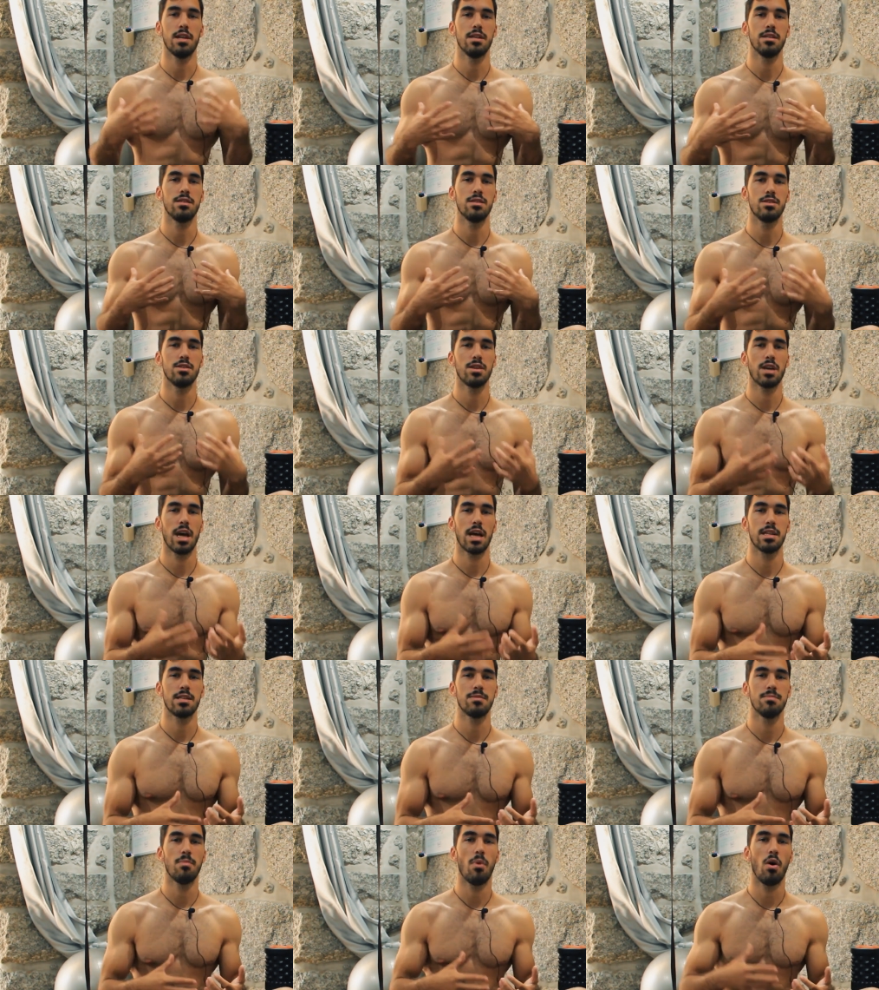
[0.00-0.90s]
tends to
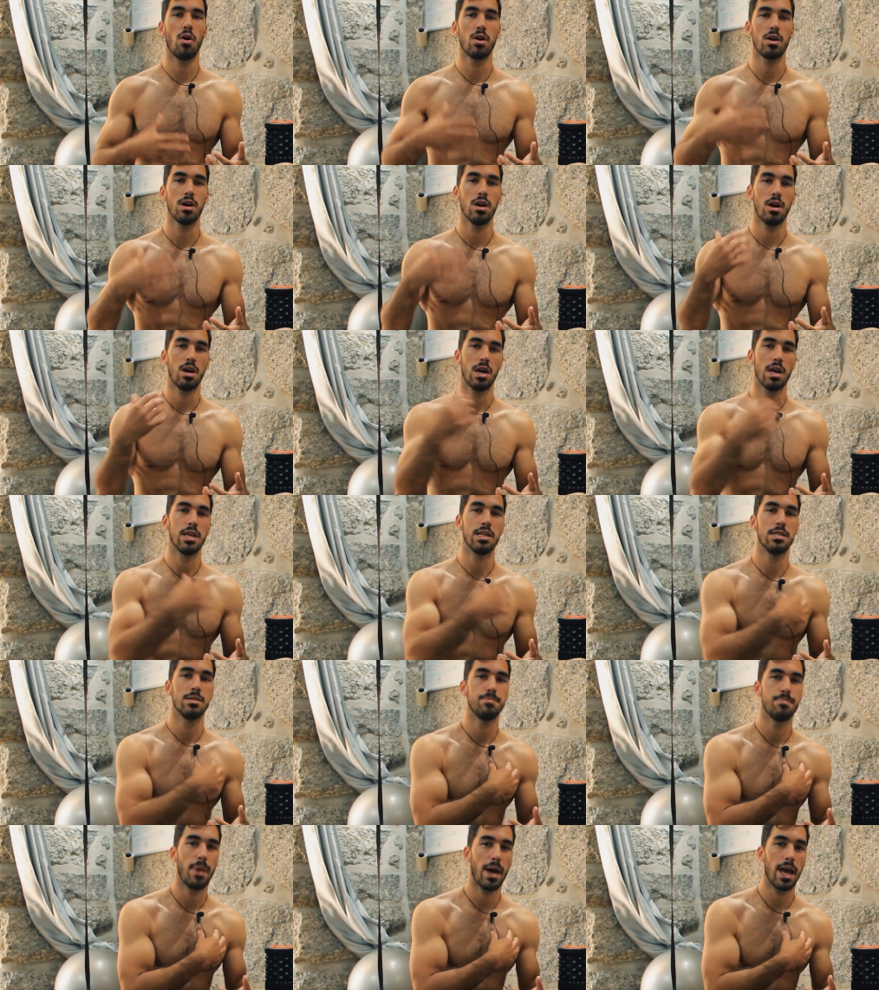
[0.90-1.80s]
get more
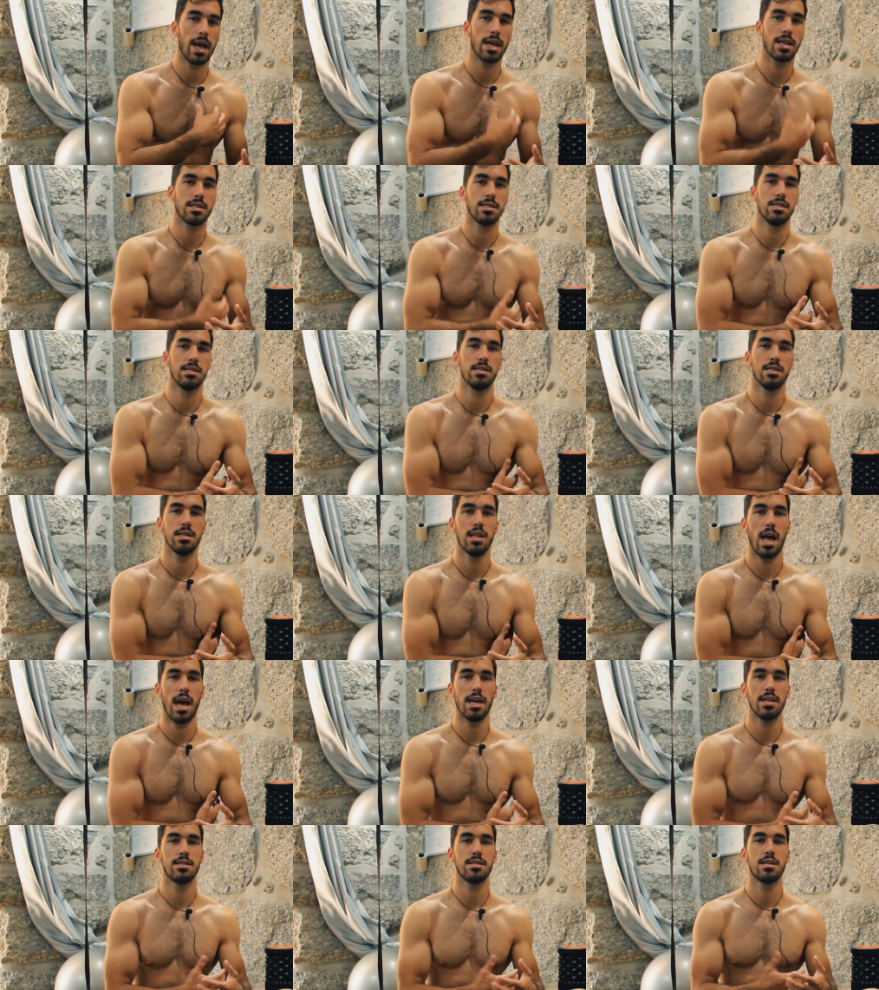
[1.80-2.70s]
in the pecs, in the
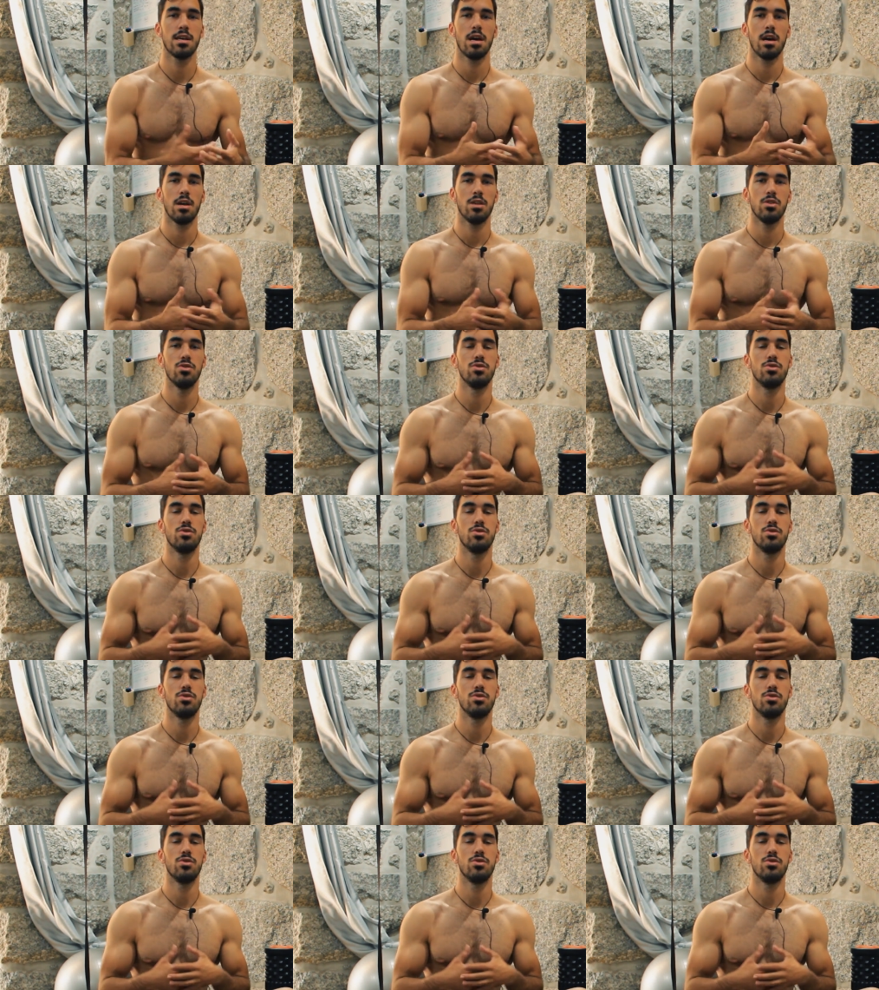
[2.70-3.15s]
lats,